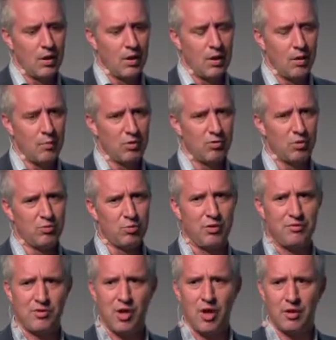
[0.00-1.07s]
But what
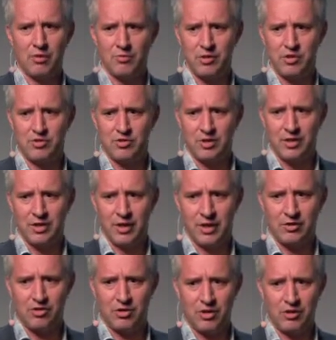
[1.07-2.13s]
we've done recently,
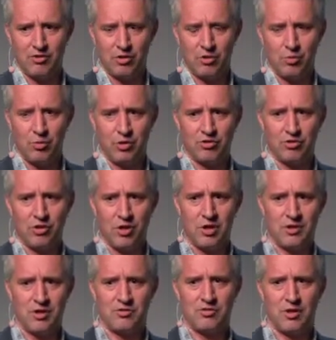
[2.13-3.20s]
actually, so we
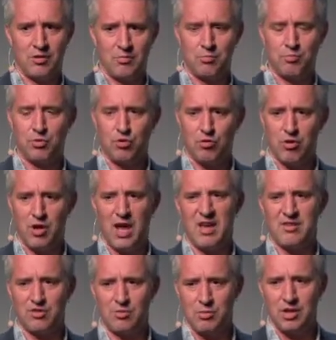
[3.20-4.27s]
started as a pure
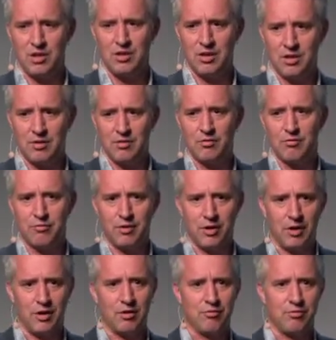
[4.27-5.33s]
SME
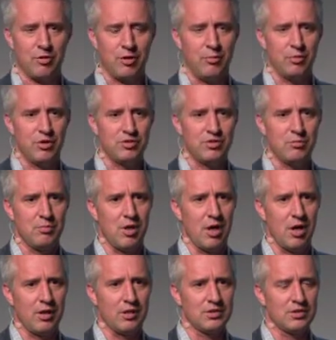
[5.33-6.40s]
funder for emerging
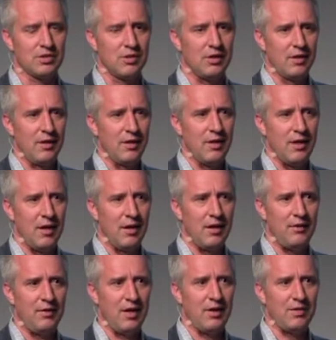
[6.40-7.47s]
markets, and
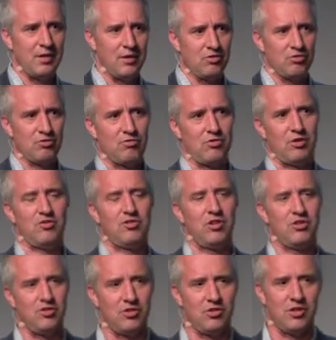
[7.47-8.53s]
Lendahand has
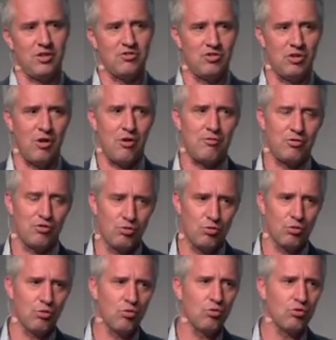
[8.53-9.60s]
transitioned itself into
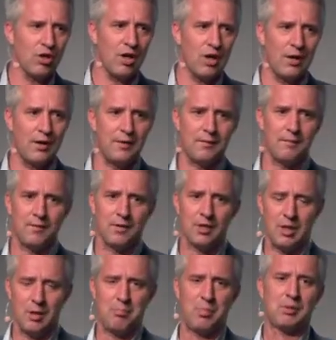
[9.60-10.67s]
an online
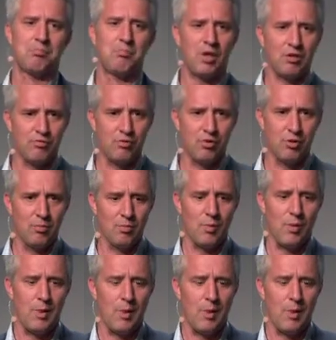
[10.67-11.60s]
impact platform.